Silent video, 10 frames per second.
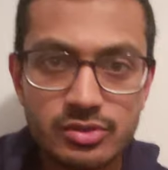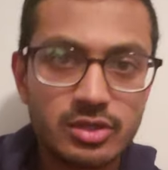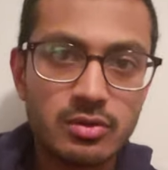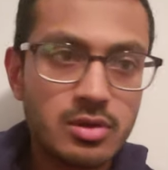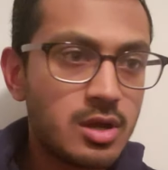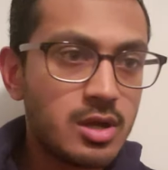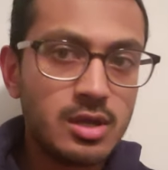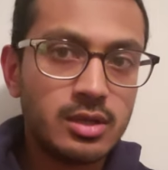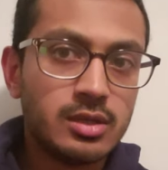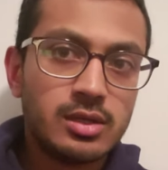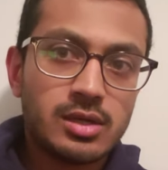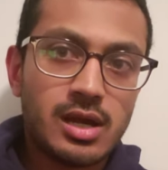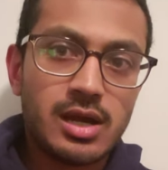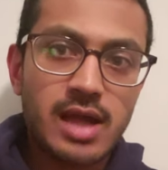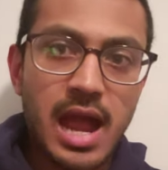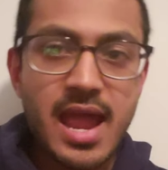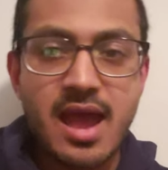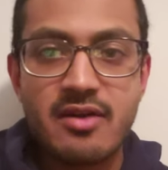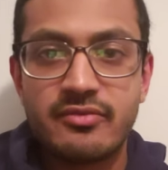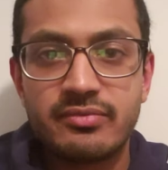so uh, I
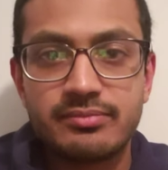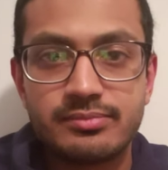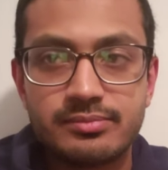have